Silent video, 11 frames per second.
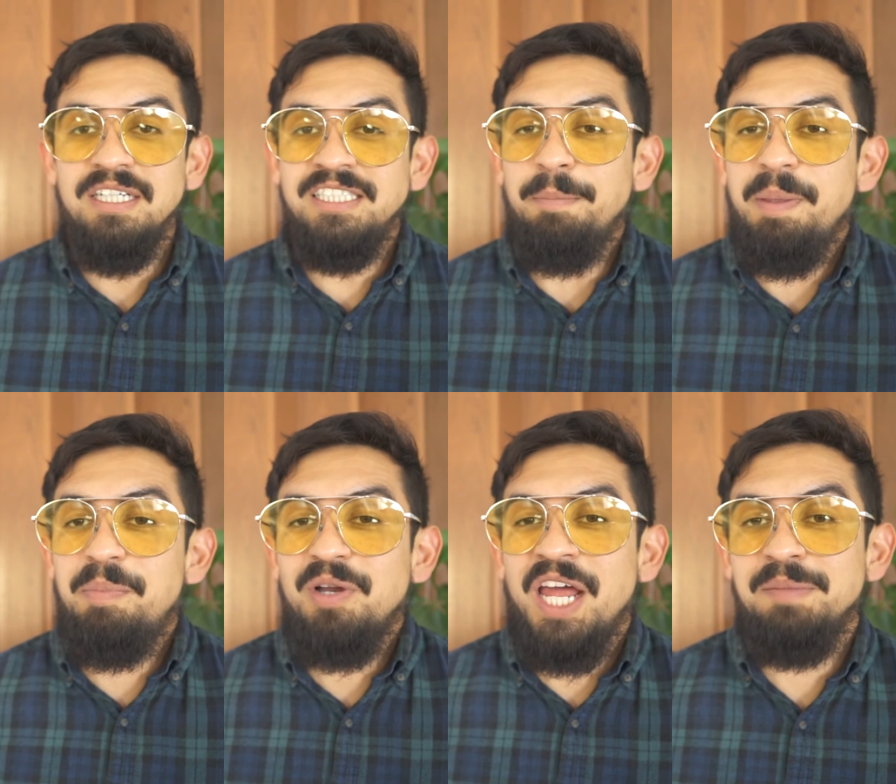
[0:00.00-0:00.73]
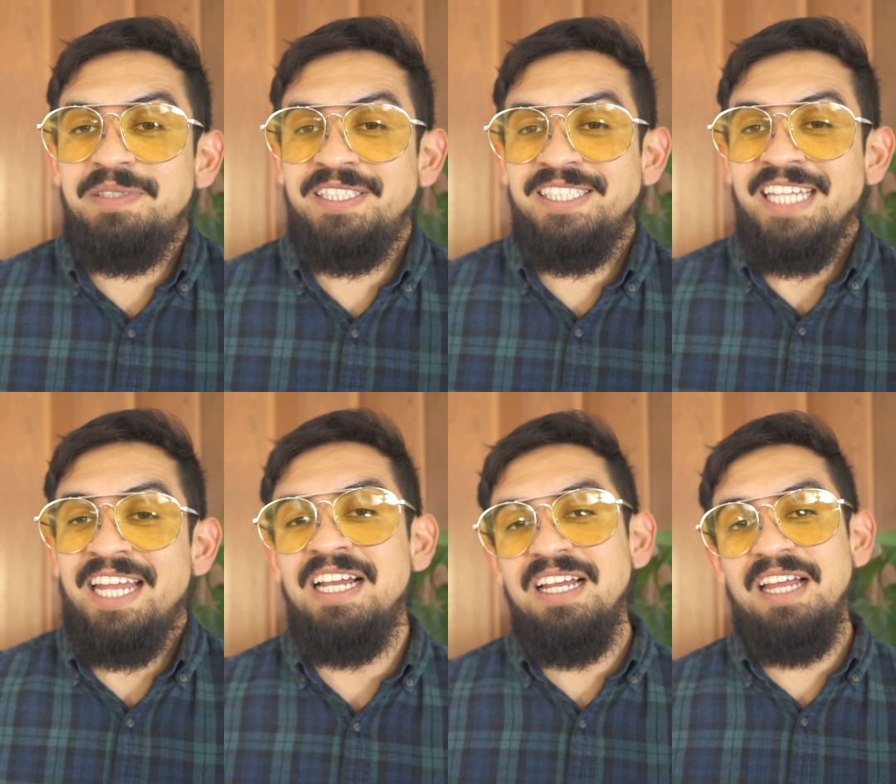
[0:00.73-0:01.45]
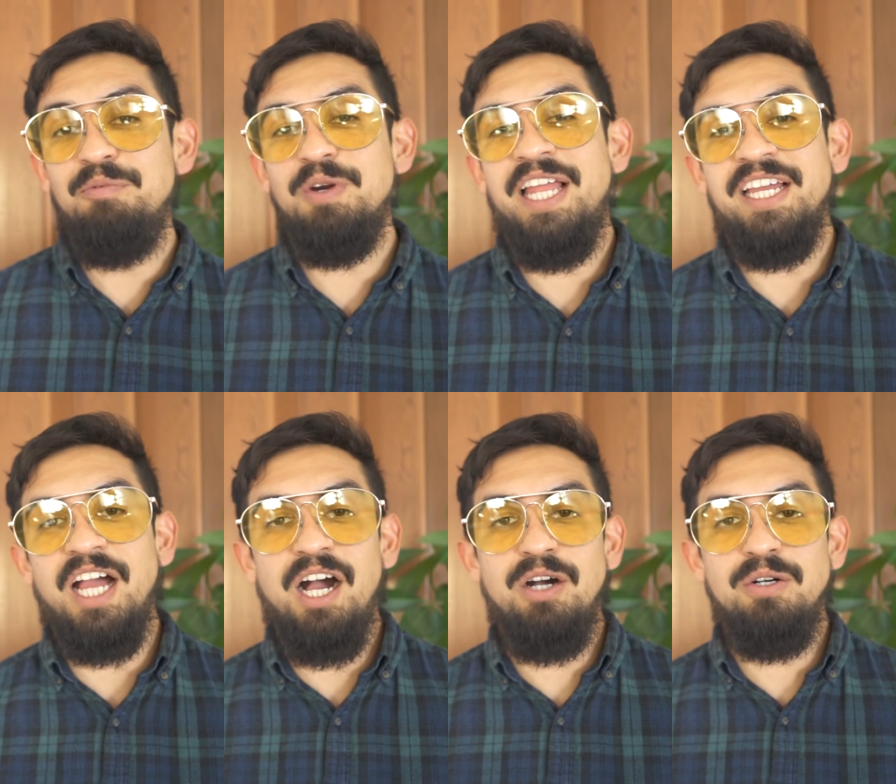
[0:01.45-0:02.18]
Some people got upset and were like,
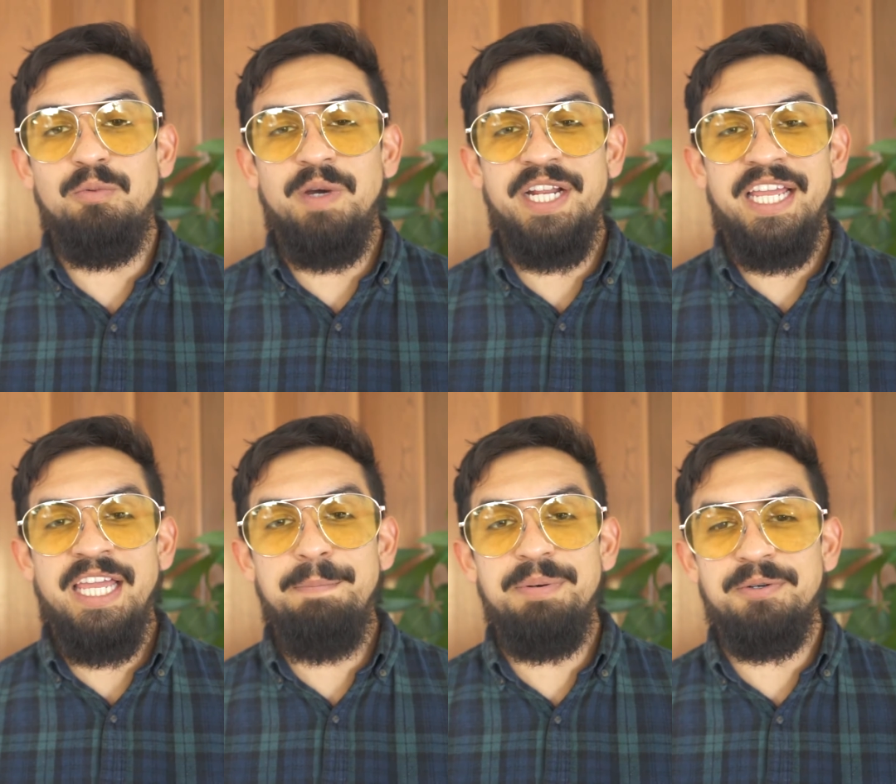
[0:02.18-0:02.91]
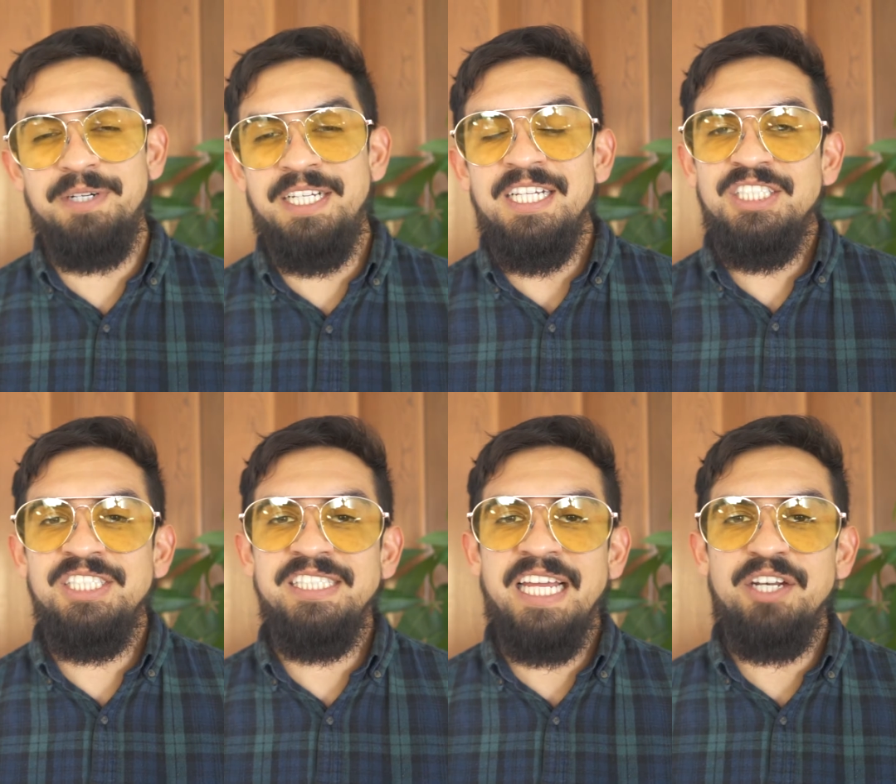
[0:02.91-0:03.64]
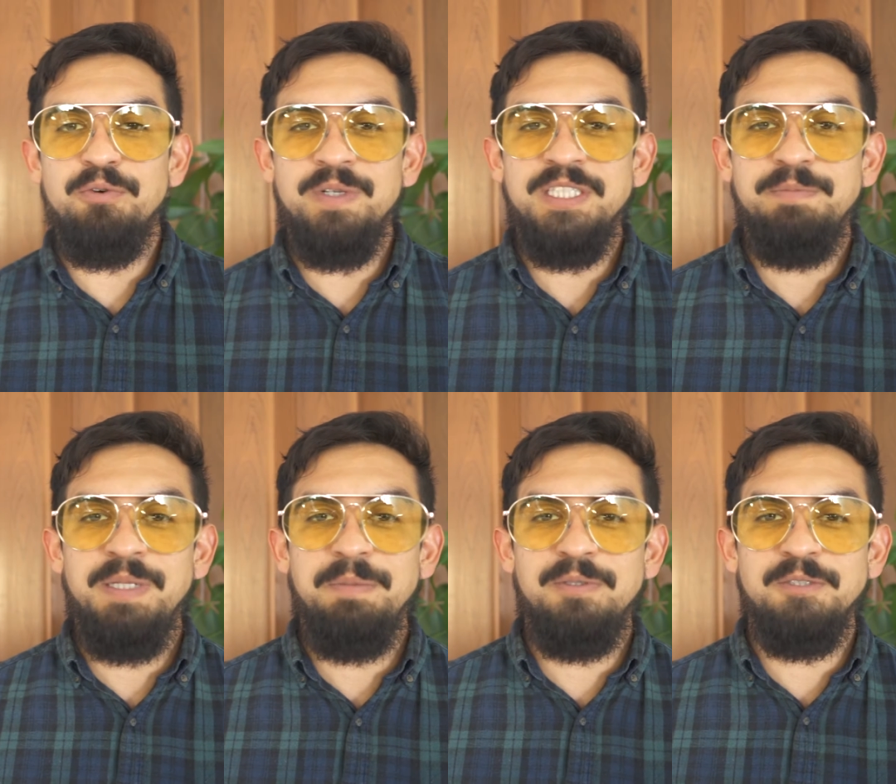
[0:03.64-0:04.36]
oh, what a hypocrite. She's at a rich
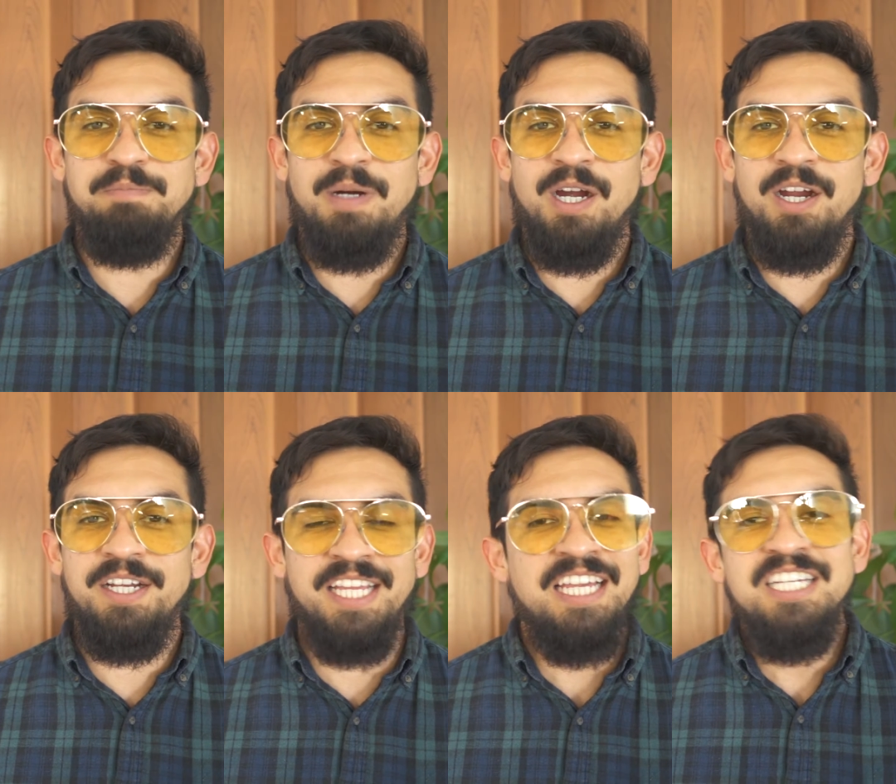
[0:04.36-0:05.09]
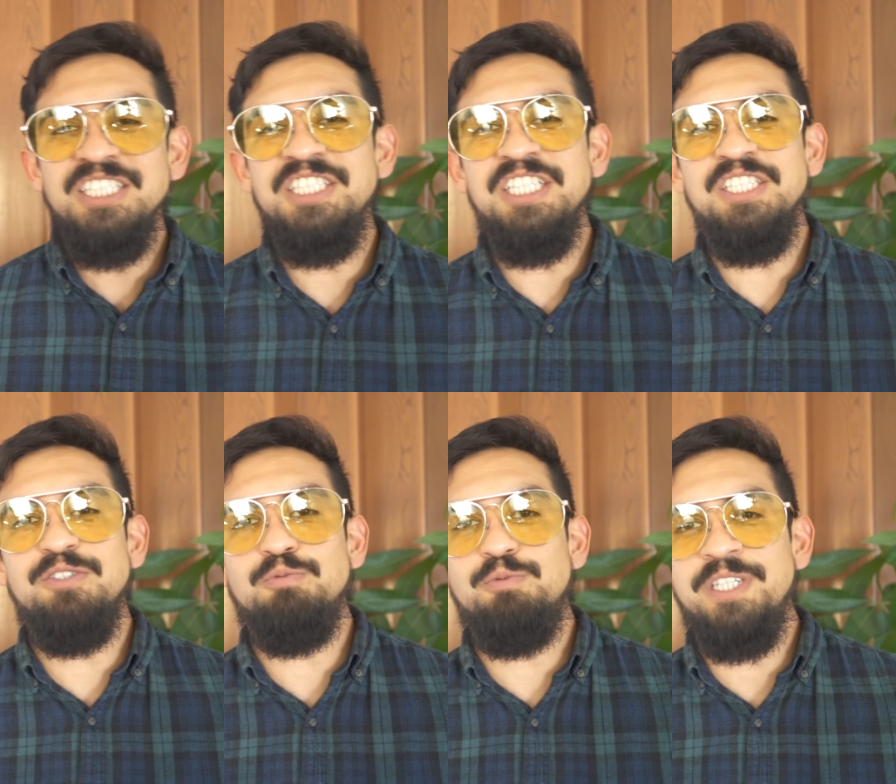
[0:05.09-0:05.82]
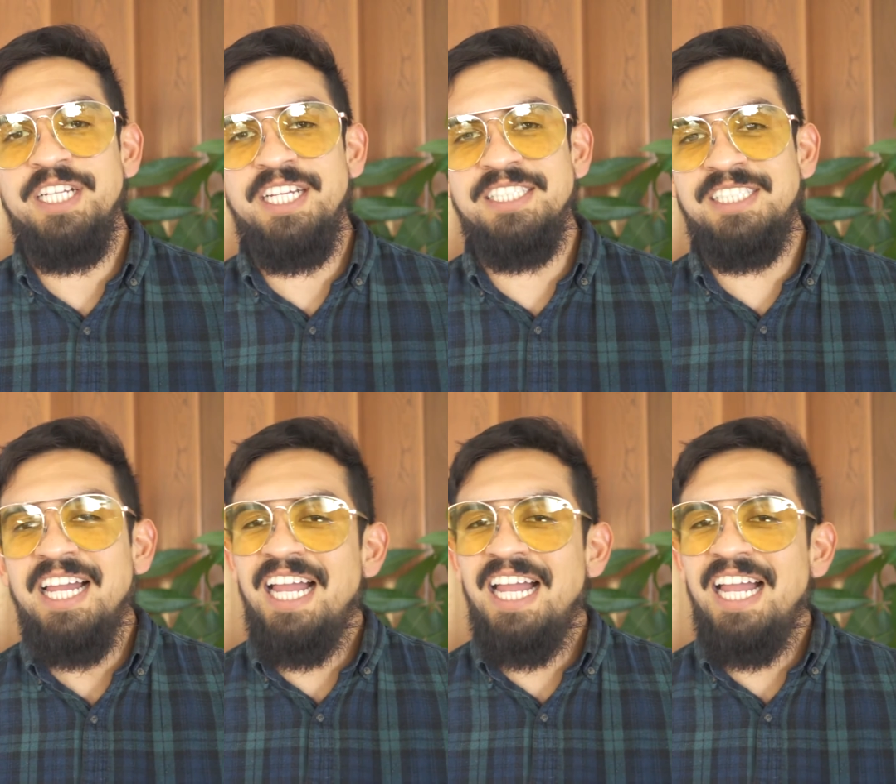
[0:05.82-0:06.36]
people's party. She's rich.